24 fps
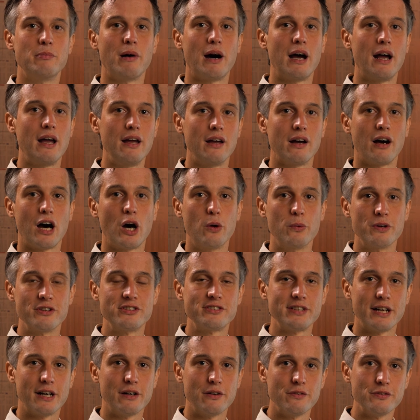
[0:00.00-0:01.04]
by
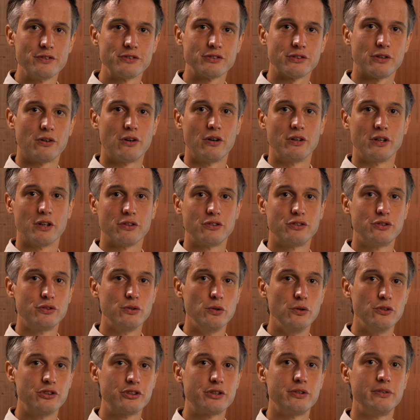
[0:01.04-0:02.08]
ourselves or not
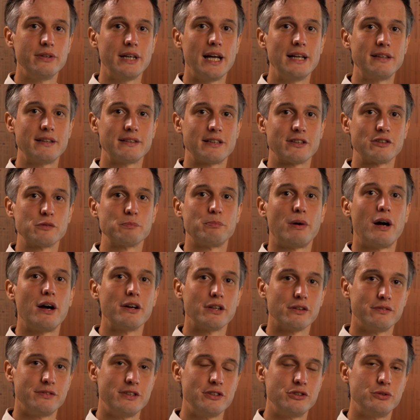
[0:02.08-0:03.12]
tools created as
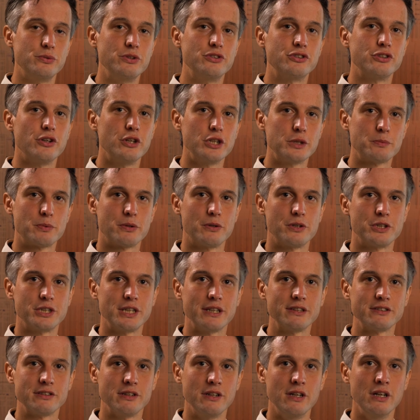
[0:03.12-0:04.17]
part of this research
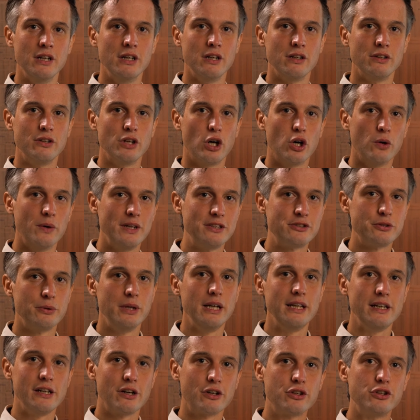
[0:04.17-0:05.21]
project. No, it's
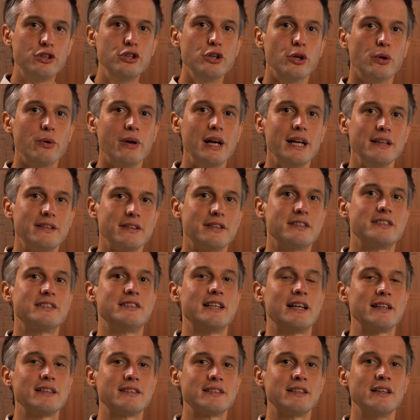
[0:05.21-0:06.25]
really a curated
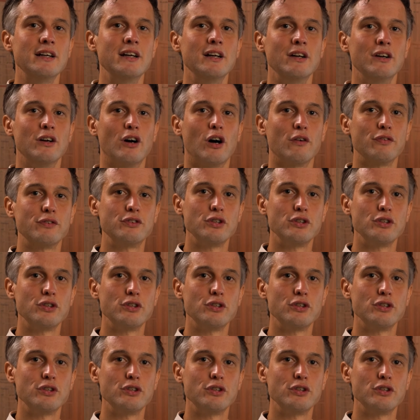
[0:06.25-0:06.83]
set of